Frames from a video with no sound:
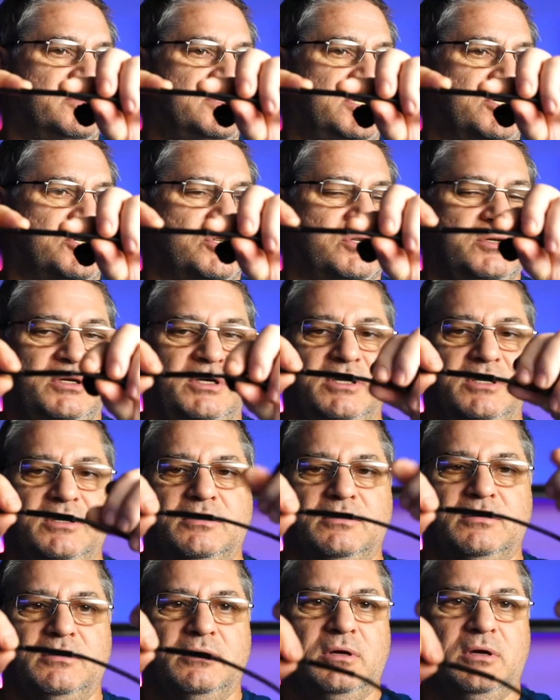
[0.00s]
section
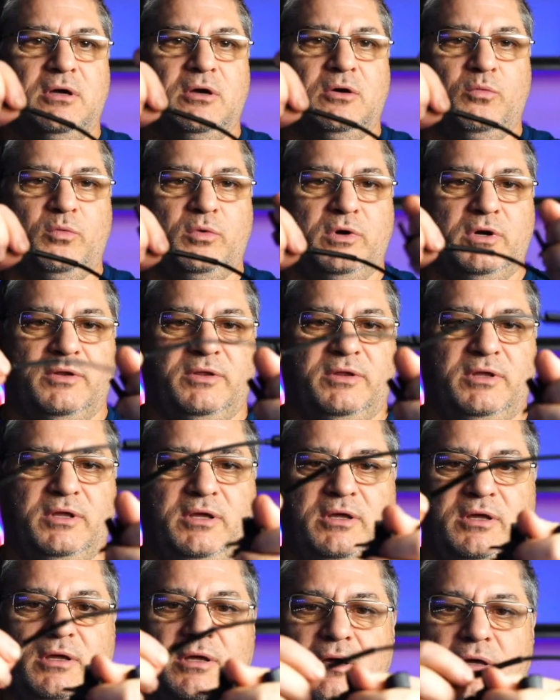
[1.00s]
here where
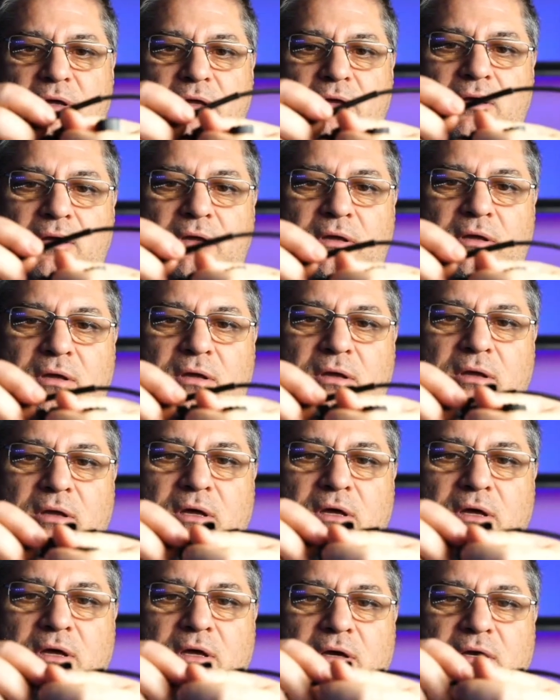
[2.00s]
the
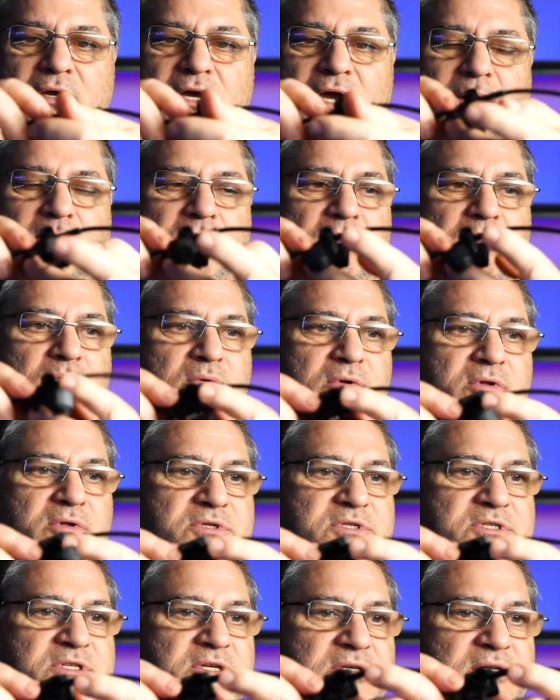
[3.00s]
cable
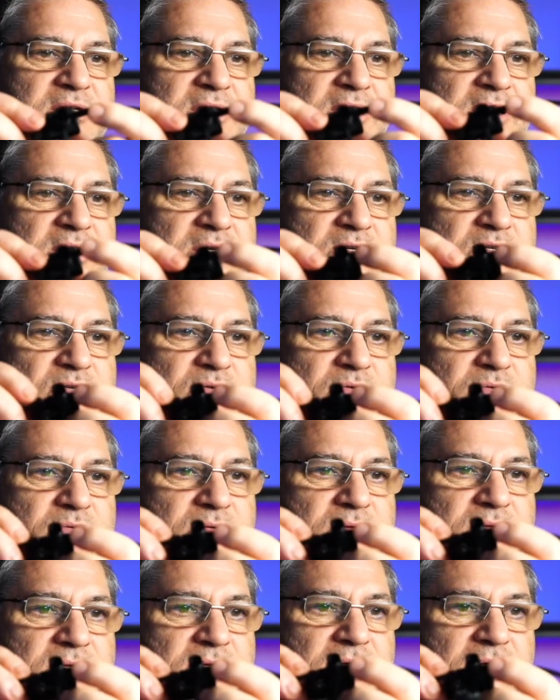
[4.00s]
will sit
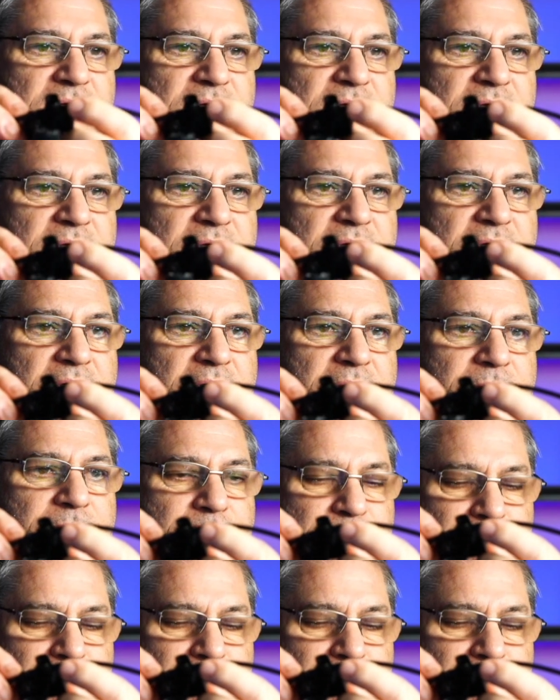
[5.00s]
into the